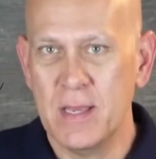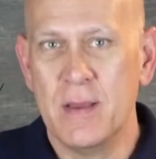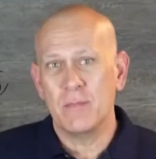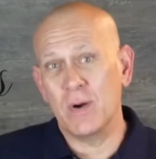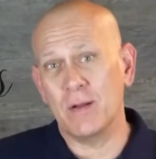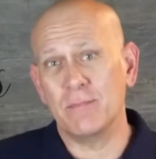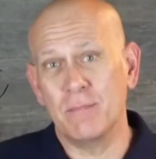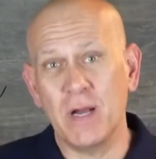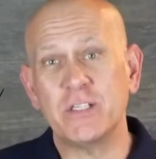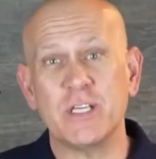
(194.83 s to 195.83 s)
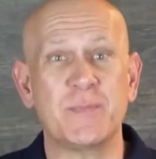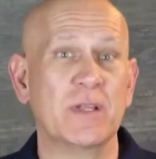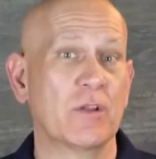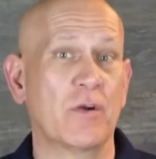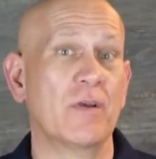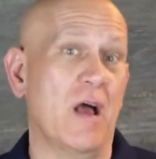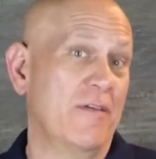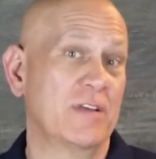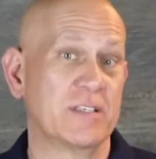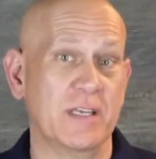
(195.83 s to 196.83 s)
Well, much has been learned,
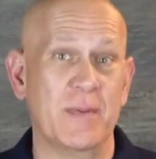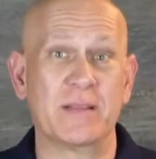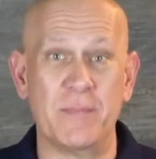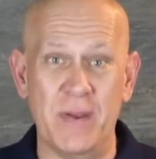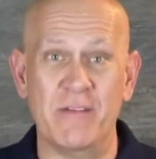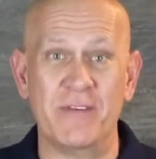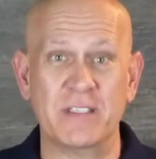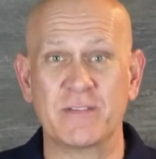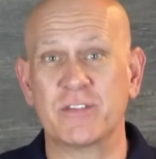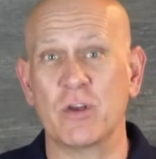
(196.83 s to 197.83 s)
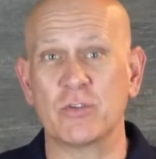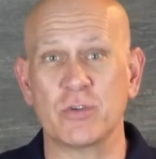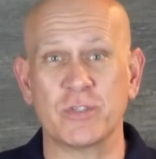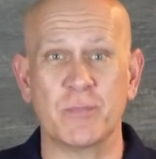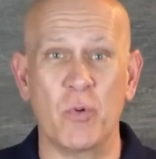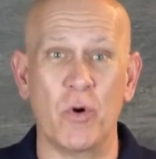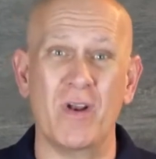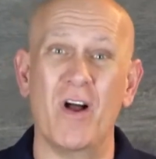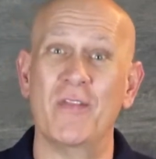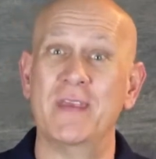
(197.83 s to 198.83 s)
obviously, about the benefits of social support
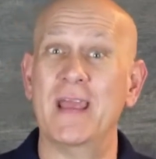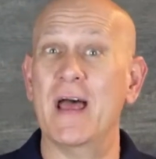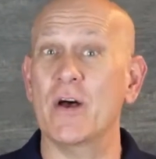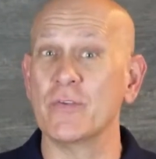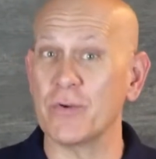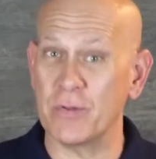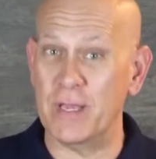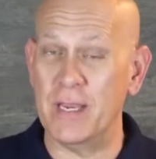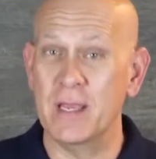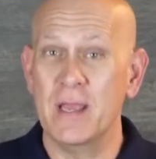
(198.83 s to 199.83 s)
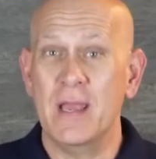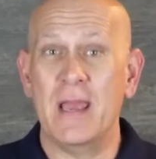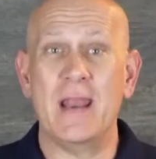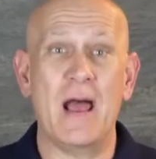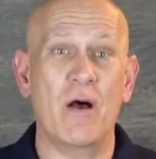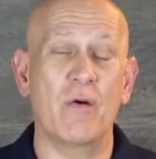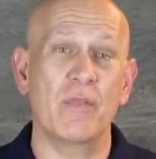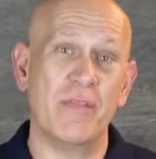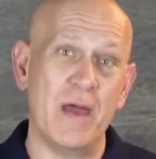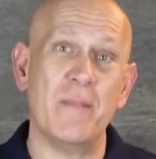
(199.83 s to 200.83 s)
on the elderly and how
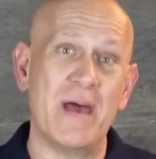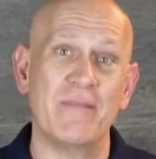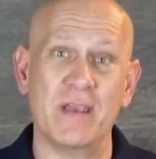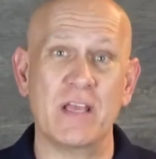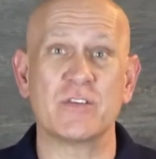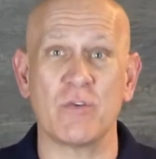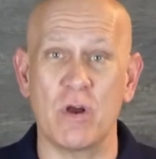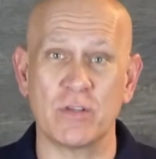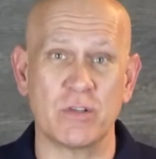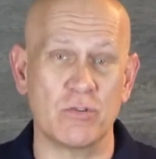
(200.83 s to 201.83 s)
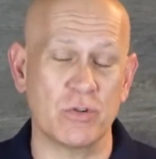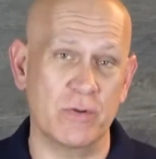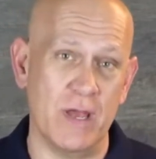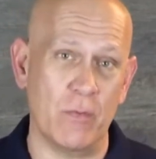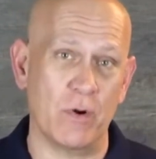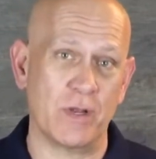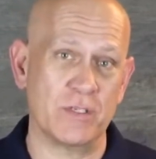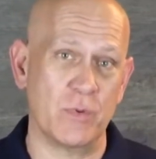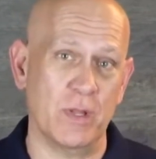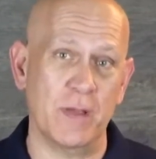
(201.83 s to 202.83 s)
them having a strong social network
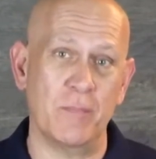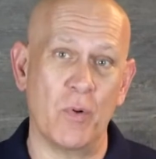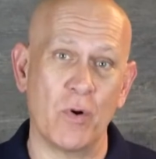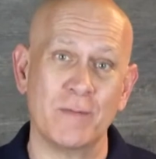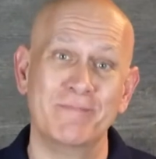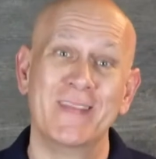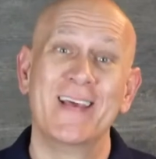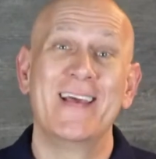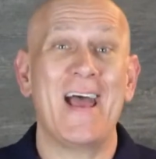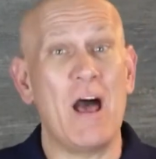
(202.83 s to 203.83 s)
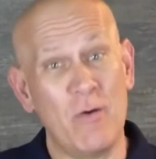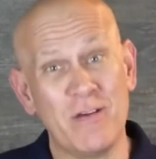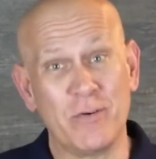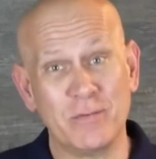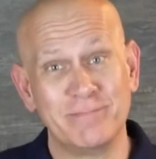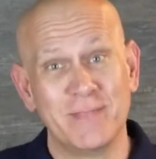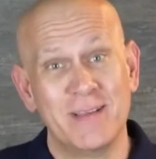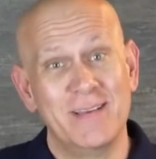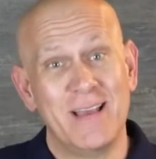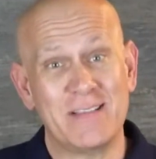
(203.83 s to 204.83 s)
is really important. However,
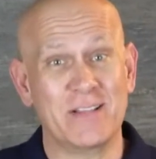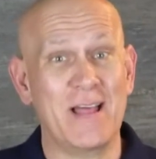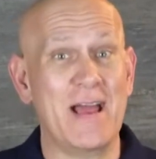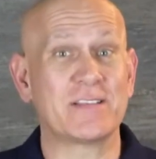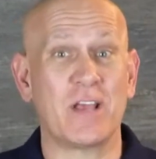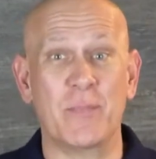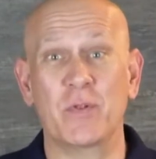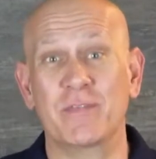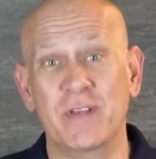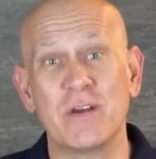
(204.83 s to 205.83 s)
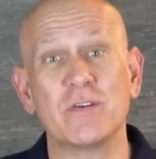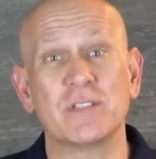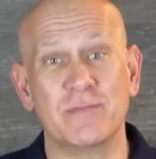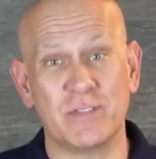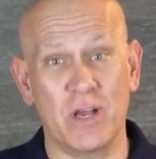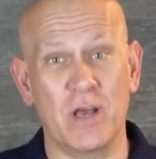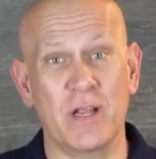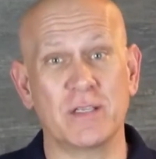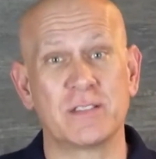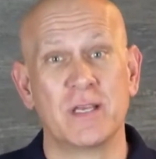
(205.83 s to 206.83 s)
as the last couple of years have taught
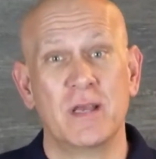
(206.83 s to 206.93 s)
us,